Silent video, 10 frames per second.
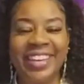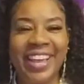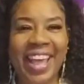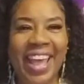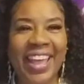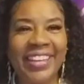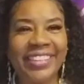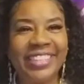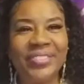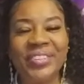Hey,
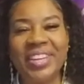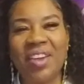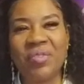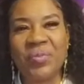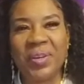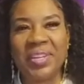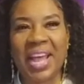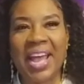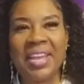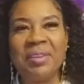good evening, everyone.
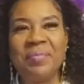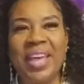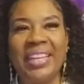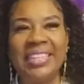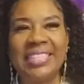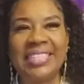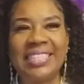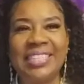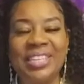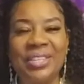I am
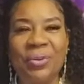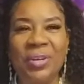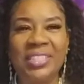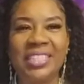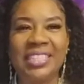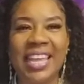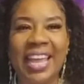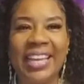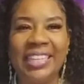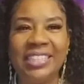Ellasin, and on
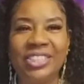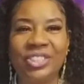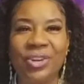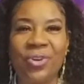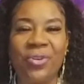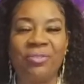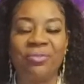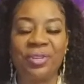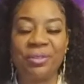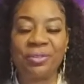today's show
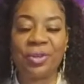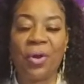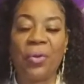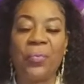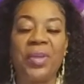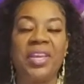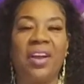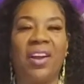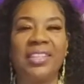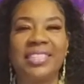of Real Talk, we
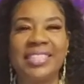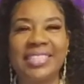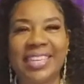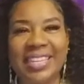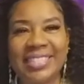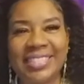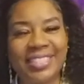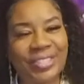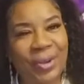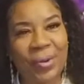are
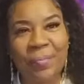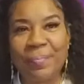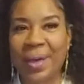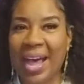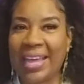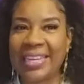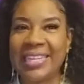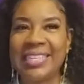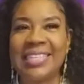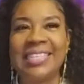discussing your
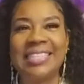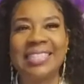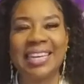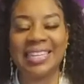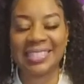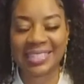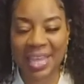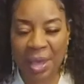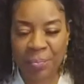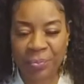body is a
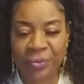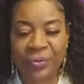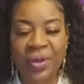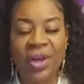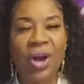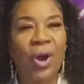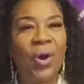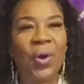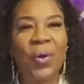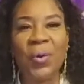temple, a
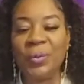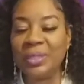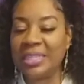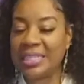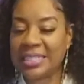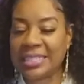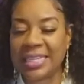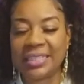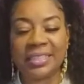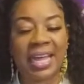
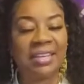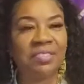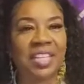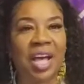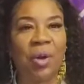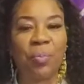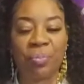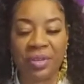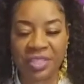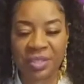holistic lifestyle
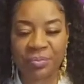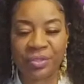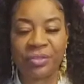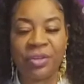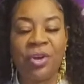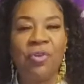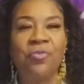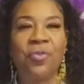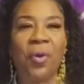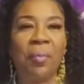principle
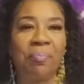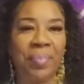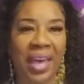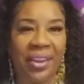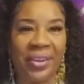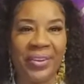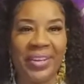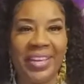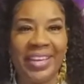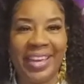for
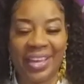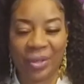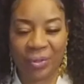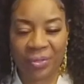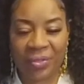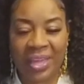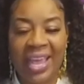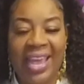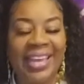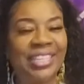better health.
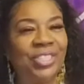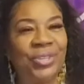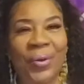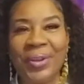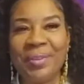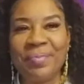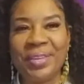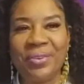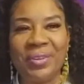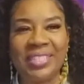And joining
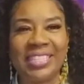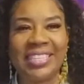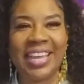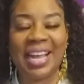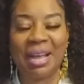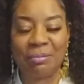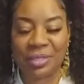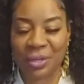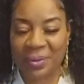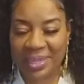me on today, I'm
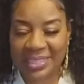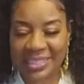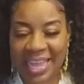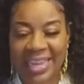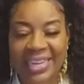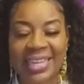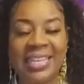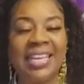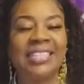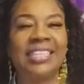so excited
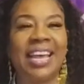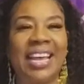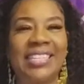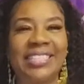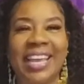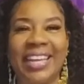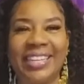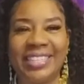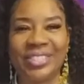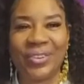to educate
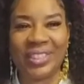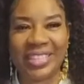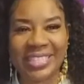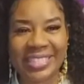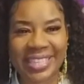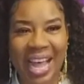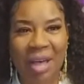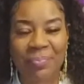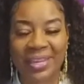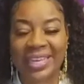us on this
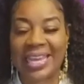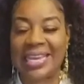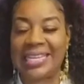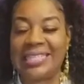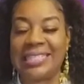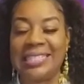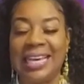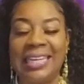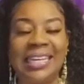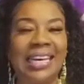topic, is
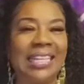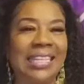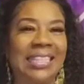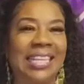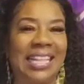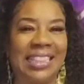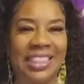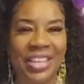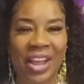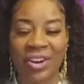none other
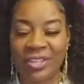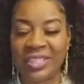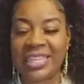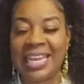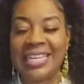than nurse